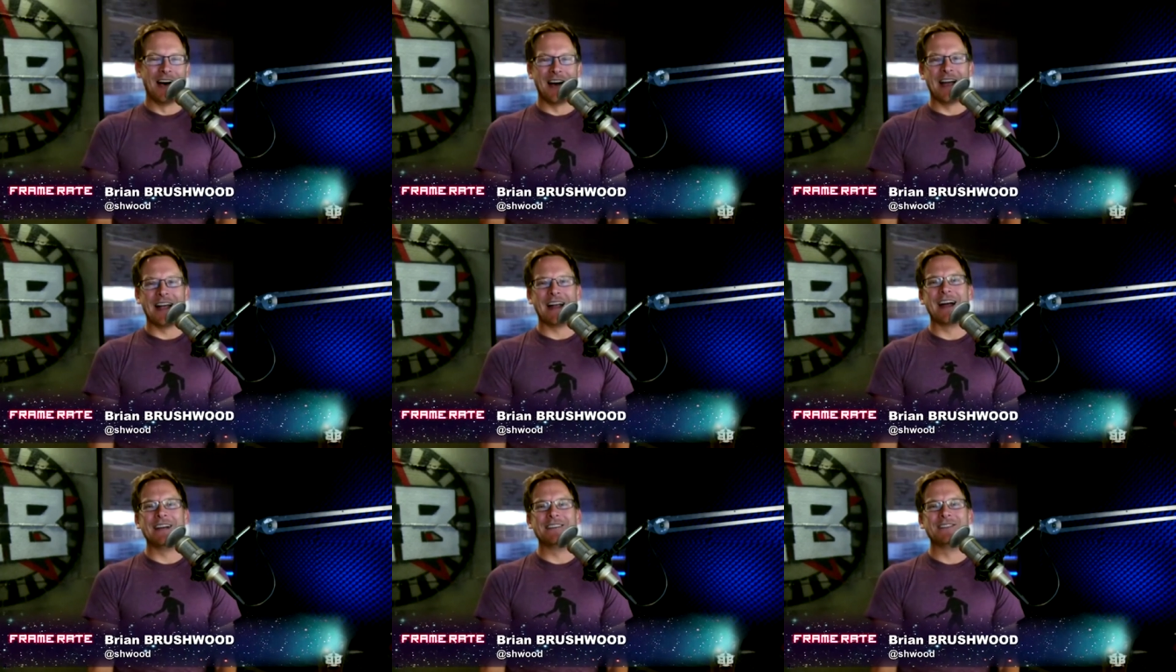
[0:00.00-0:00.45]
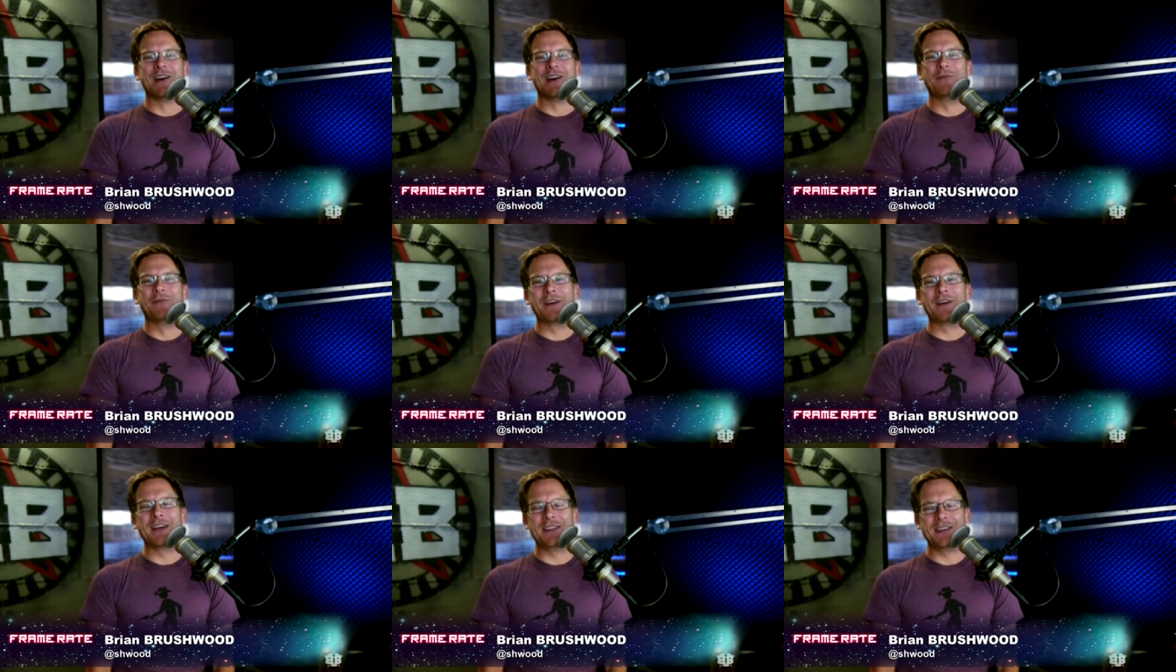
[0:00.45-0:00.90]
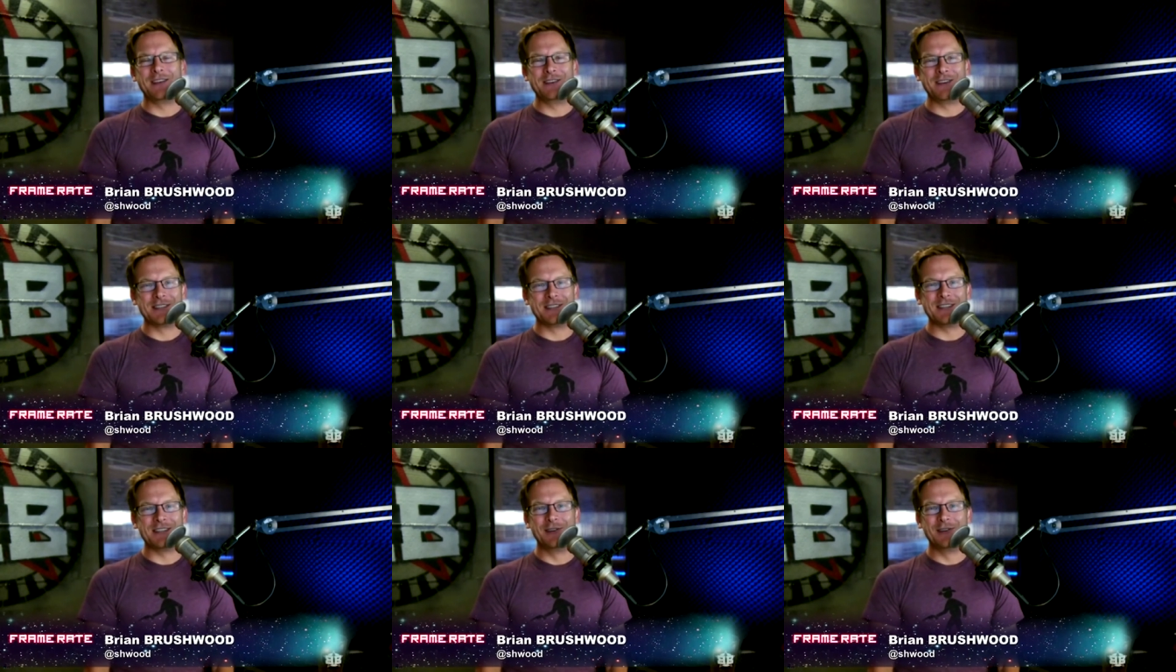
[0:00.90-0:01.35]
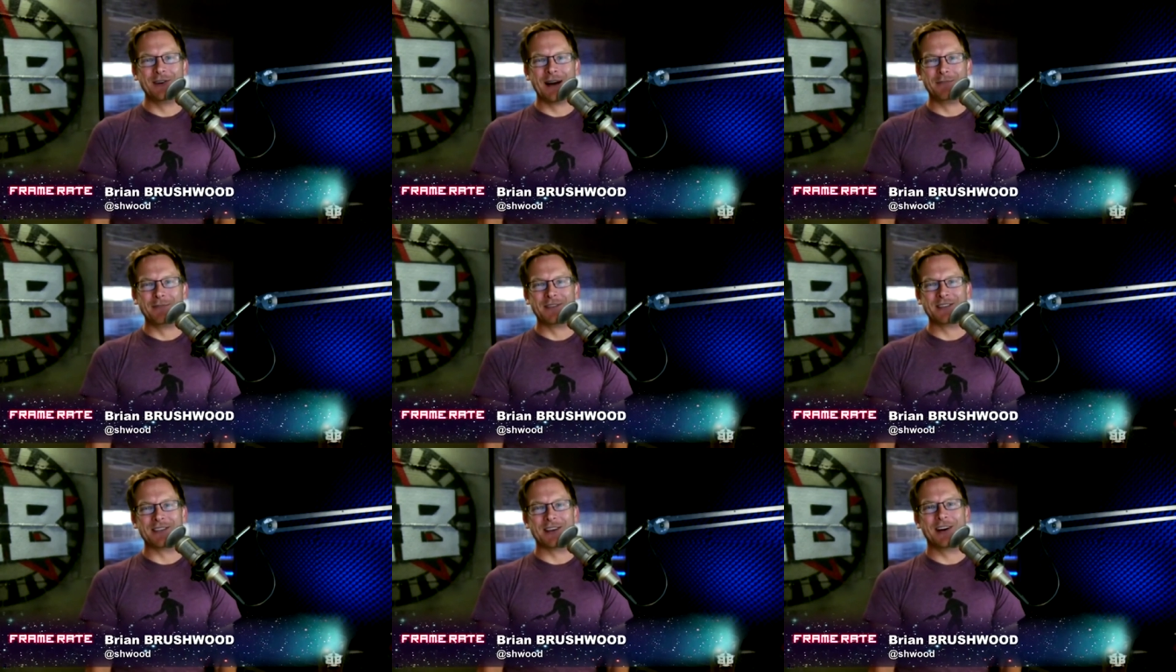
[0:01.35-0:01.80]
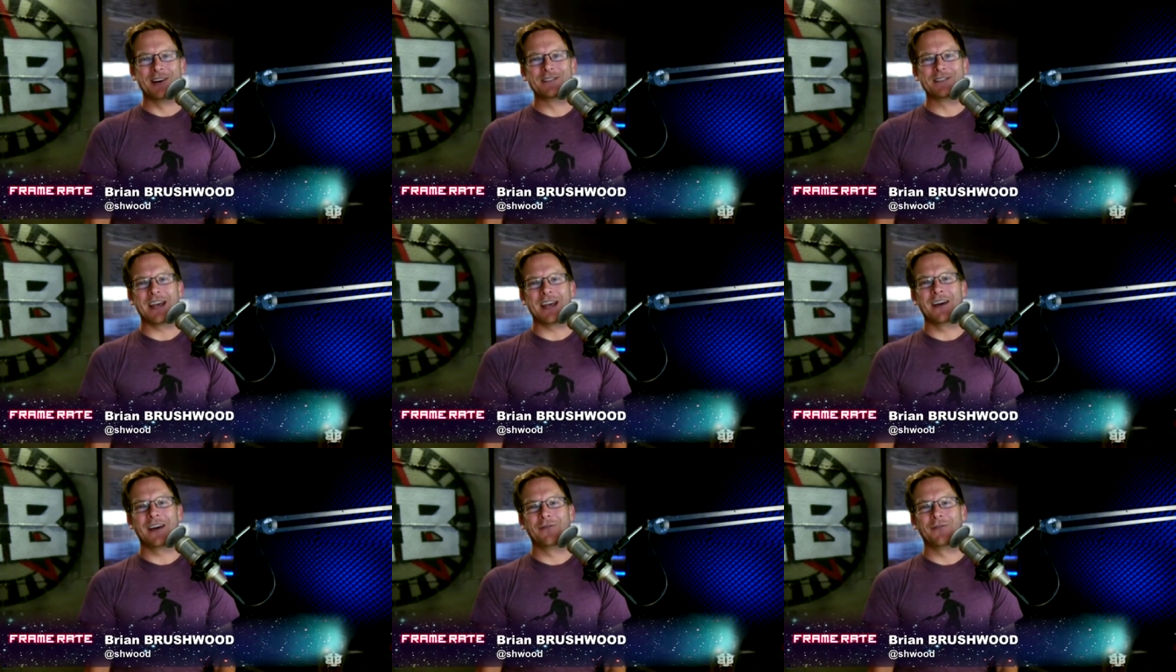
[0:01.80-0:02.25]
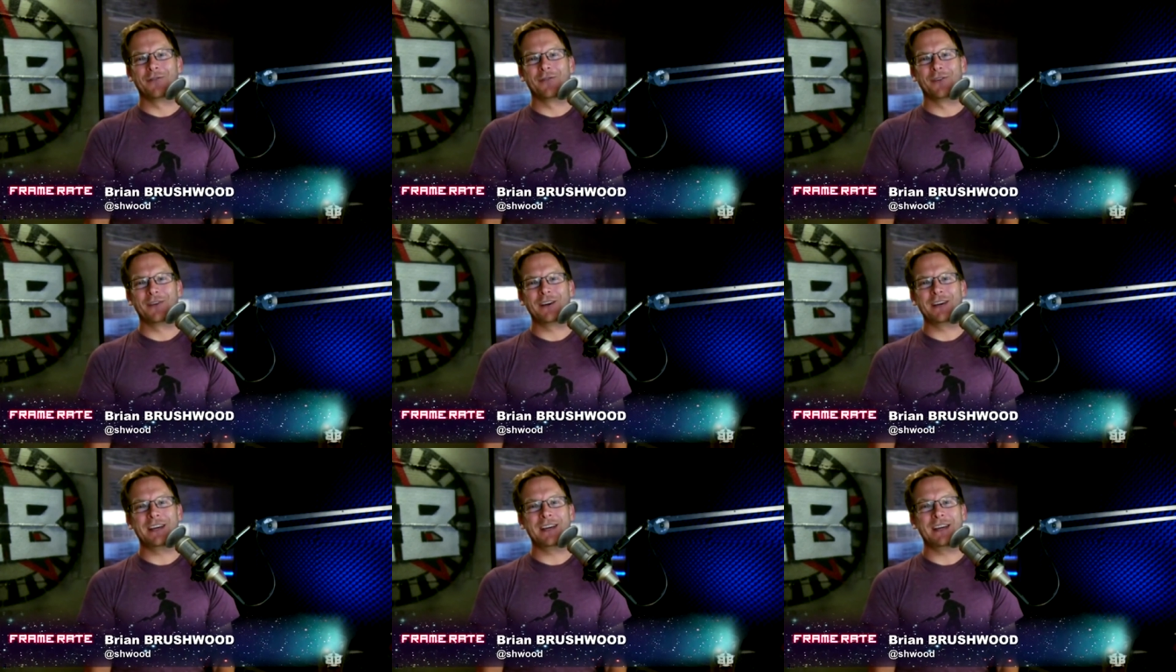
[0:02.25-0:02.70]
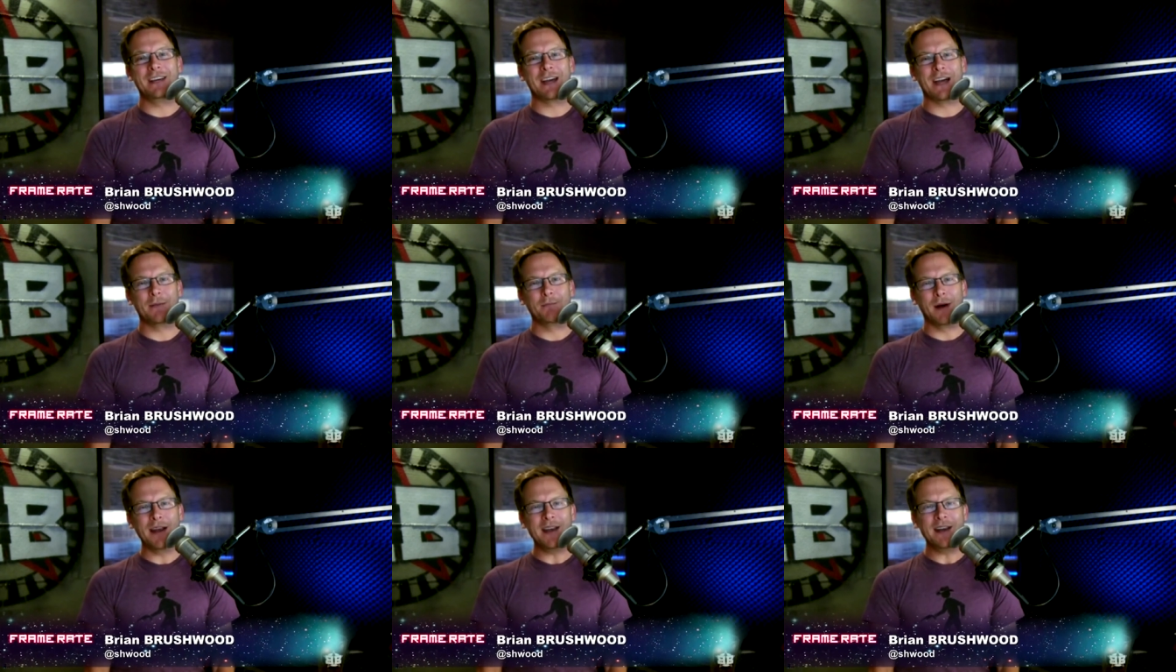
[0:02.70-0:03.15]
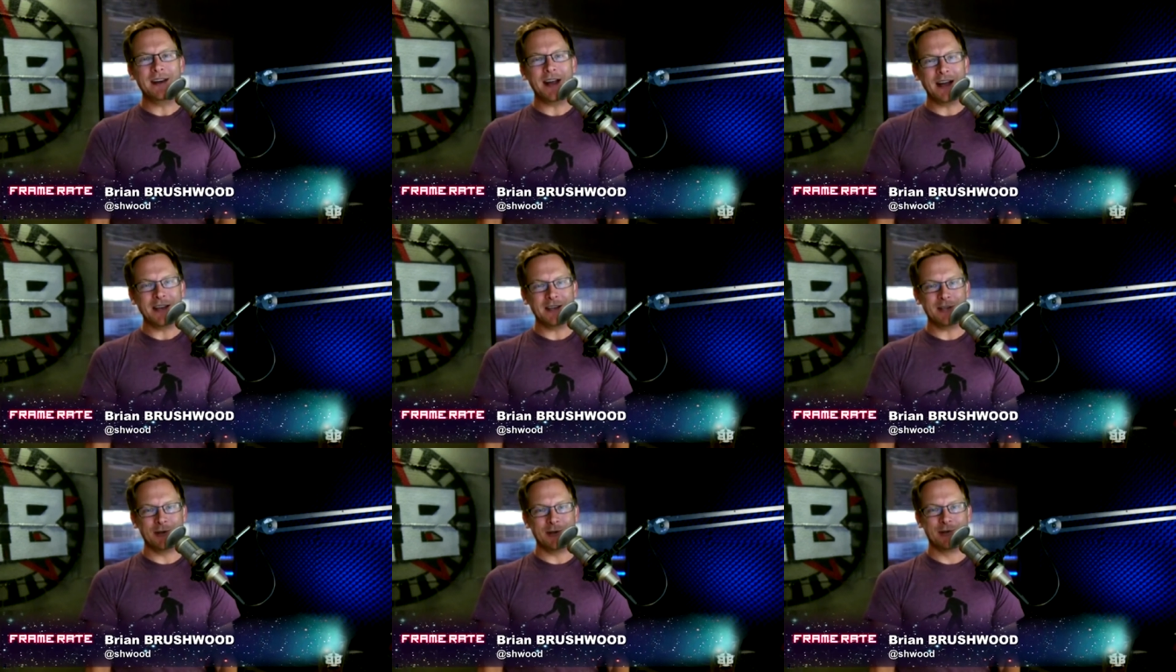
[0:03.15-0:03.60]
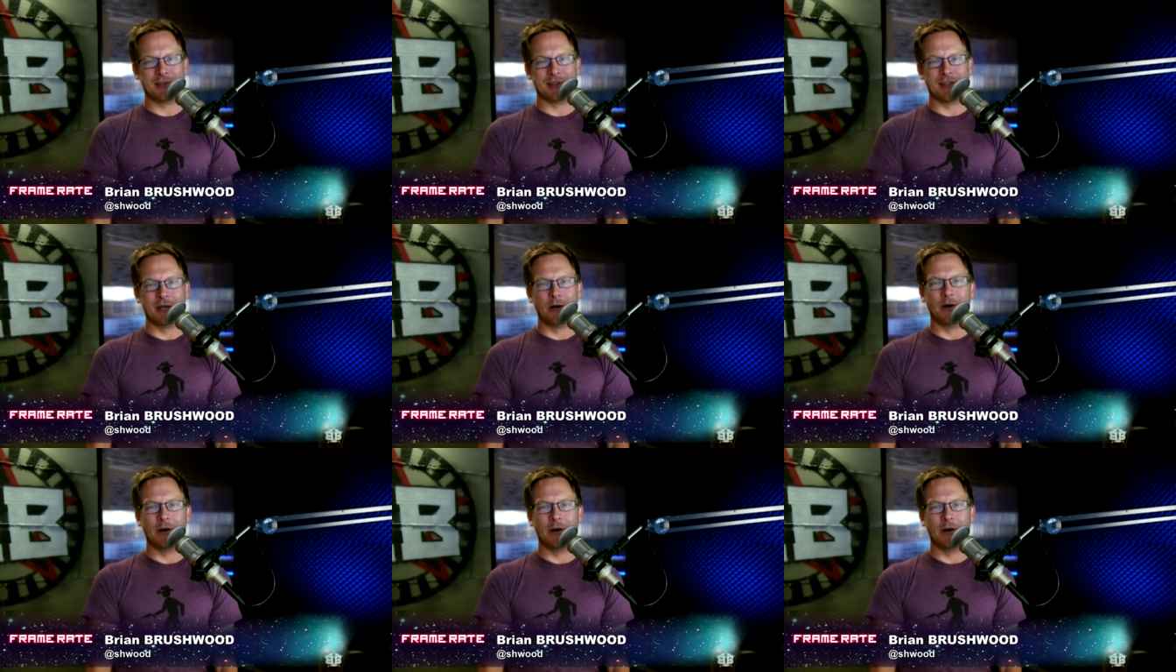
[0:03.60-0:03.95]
right, guys. Don't forget that you can see new episodes every uh, Monday night, usually.